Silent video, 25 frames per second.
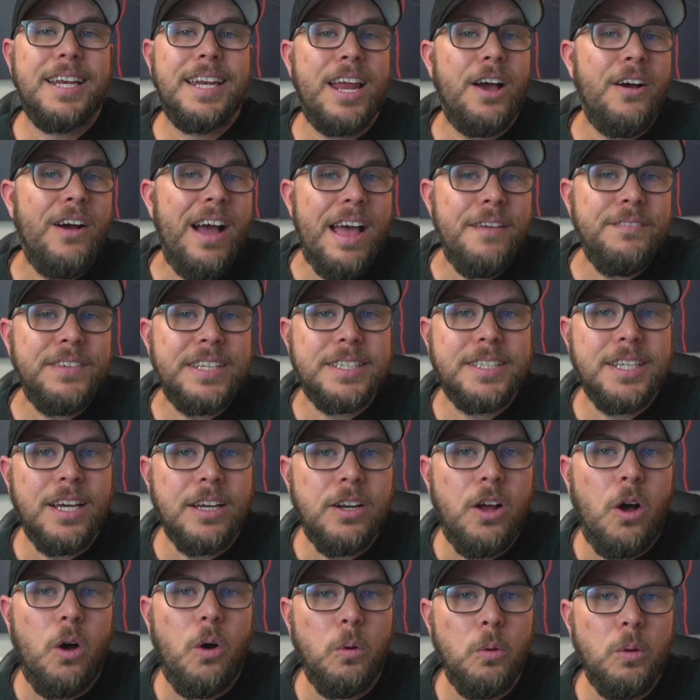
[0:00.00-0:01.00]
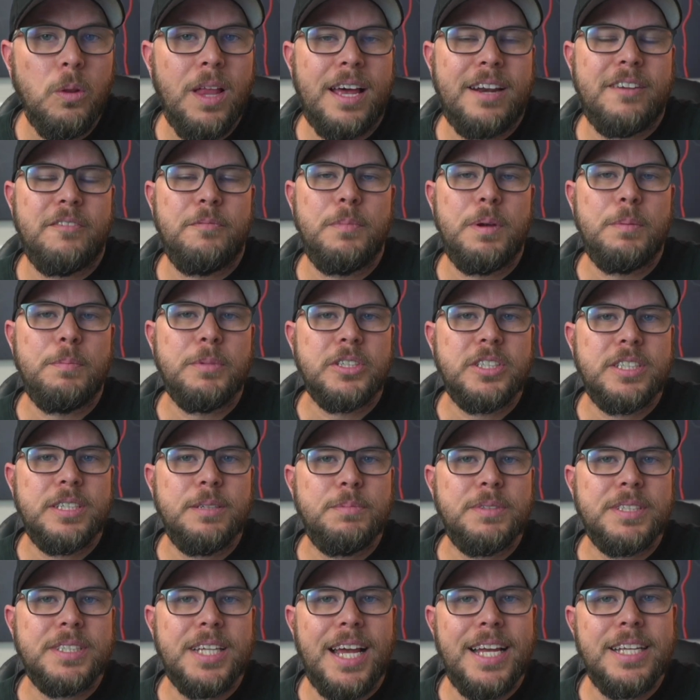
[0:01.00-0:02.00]
Now I haven't done a whole lot of
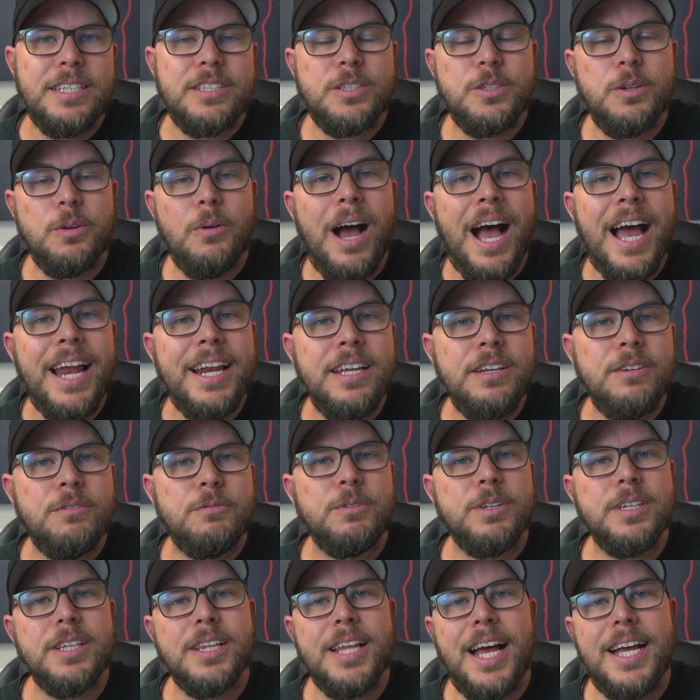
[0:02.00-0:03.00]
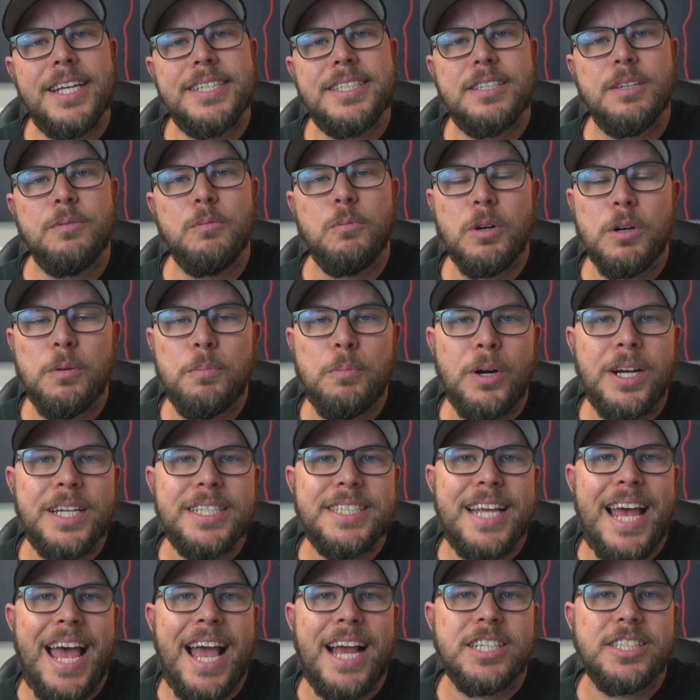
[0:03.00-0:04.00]
membership sites, so I didn't realize that
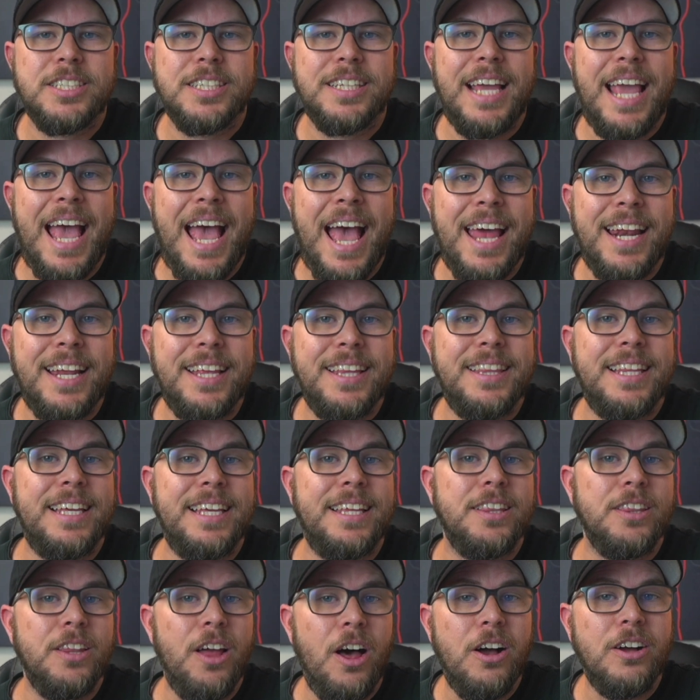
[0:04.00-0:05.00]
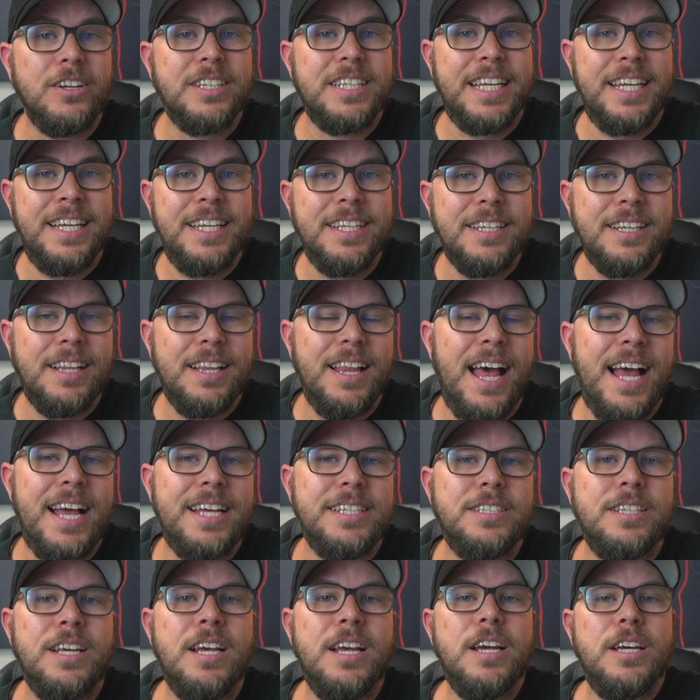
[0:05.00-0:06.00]
WordPress actually added the logged in
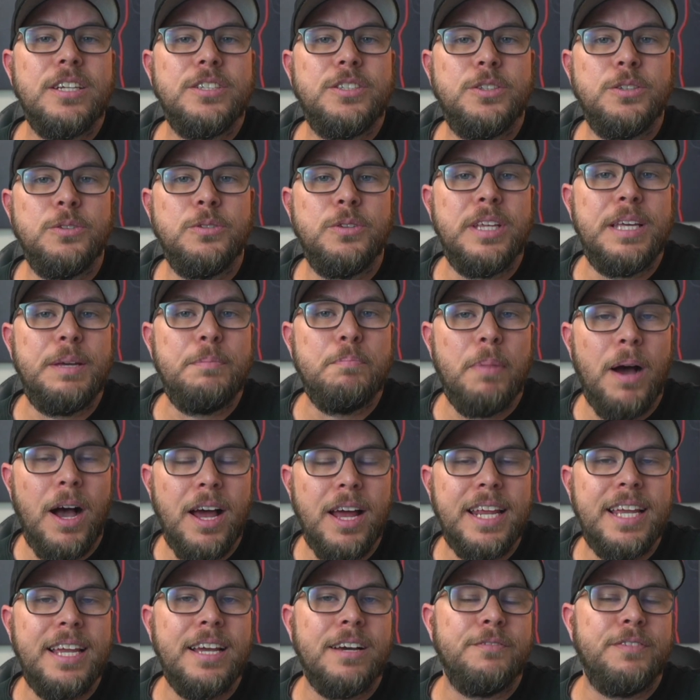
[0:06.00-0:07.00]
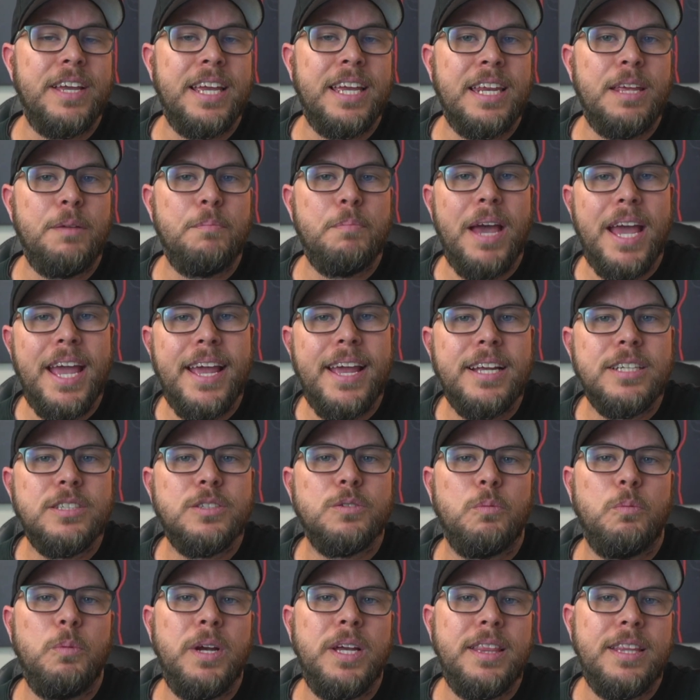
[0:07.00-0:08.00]
class to the body of any page
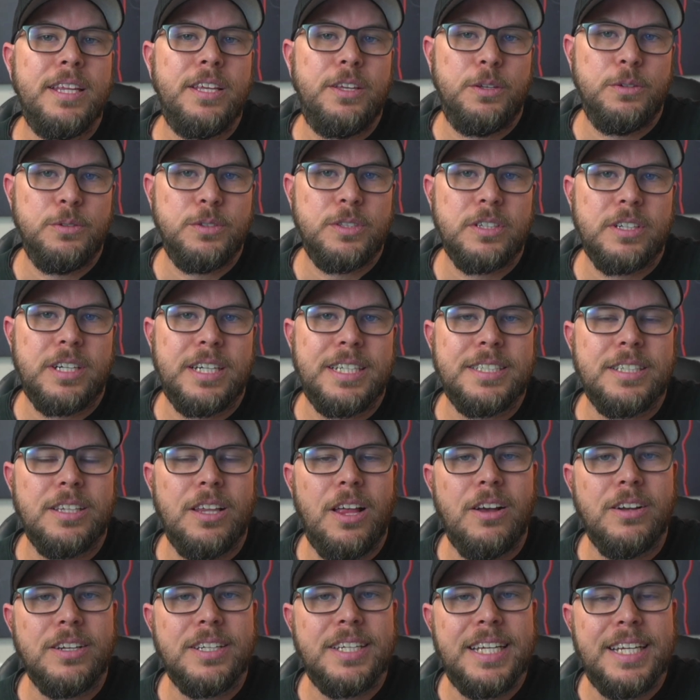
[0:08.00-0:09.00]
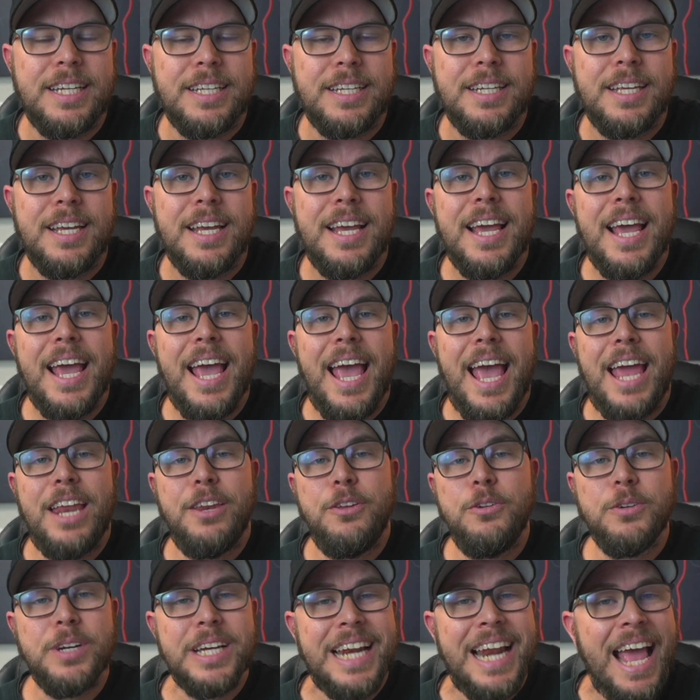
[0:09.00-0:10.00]
when the user is logged in. And
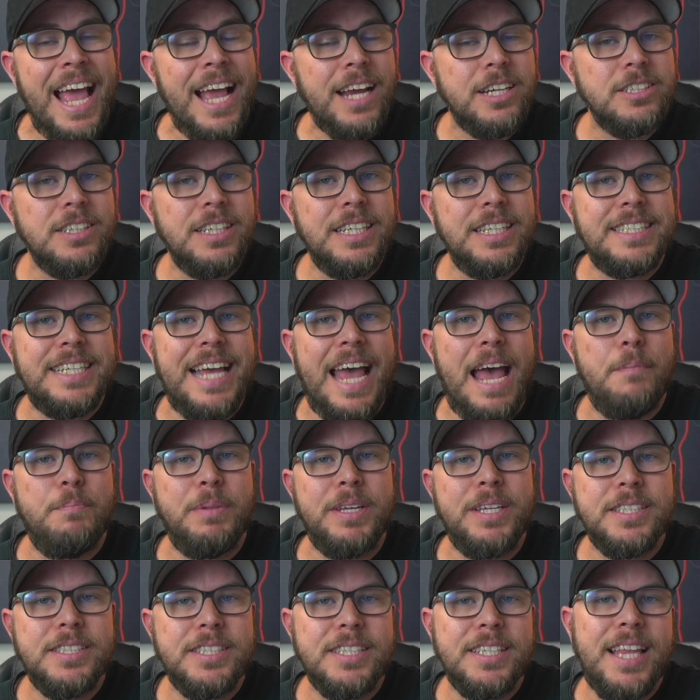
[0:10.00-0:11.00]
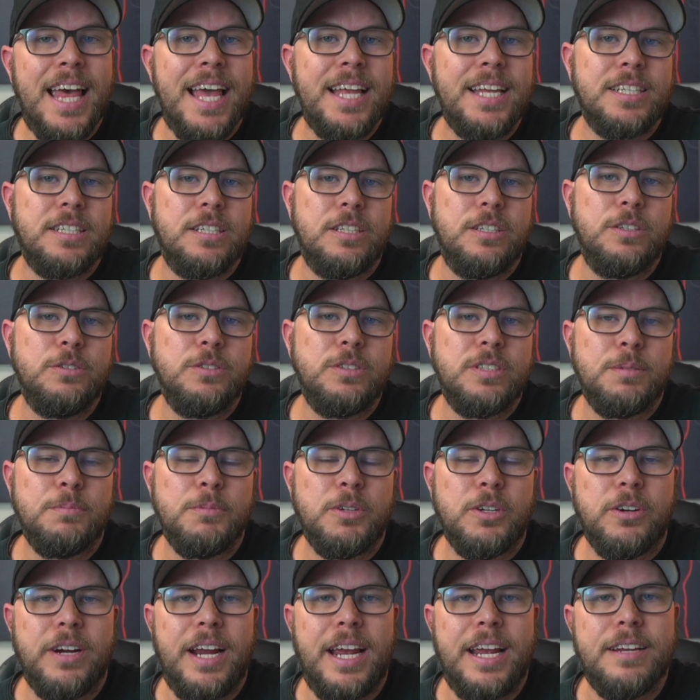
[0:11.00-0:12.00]
you can actually tap into that to do some
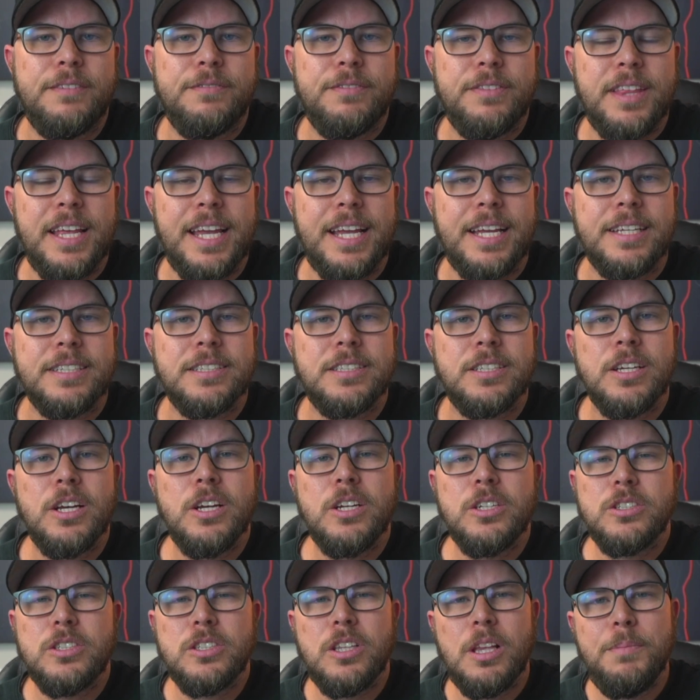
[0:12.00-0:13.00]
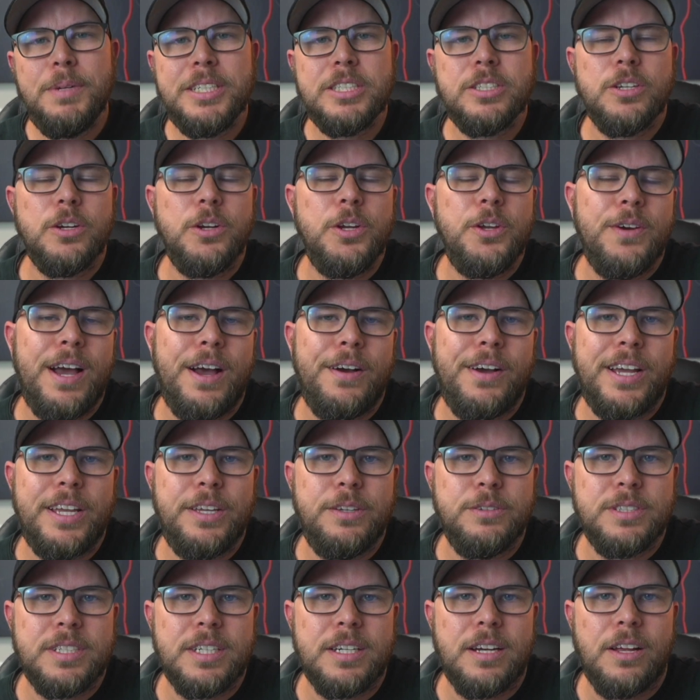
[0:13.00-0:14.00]
creative things. So let me show you how I
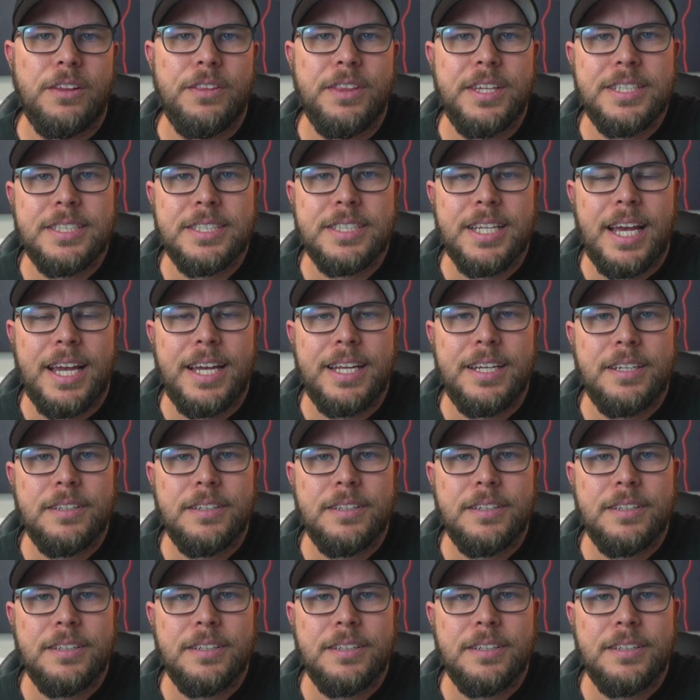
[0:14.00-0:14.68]
used it on this site.